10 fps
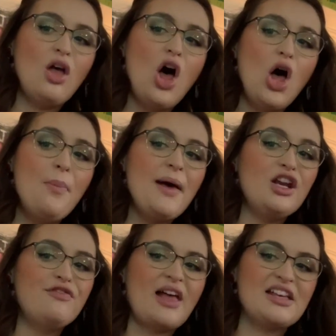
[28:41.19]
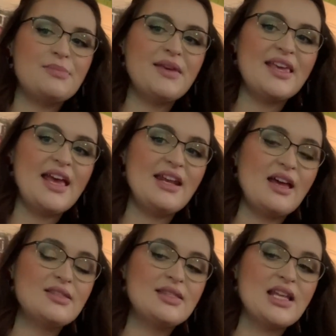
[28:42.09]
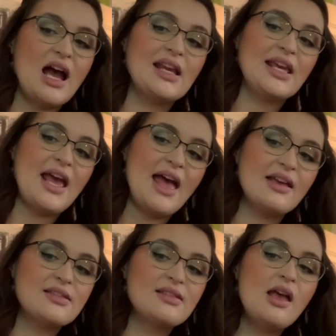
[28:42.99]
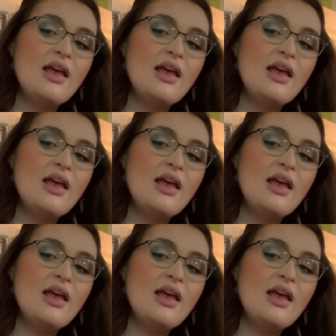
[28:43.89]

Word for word: All butterflies begin as tiny eggs.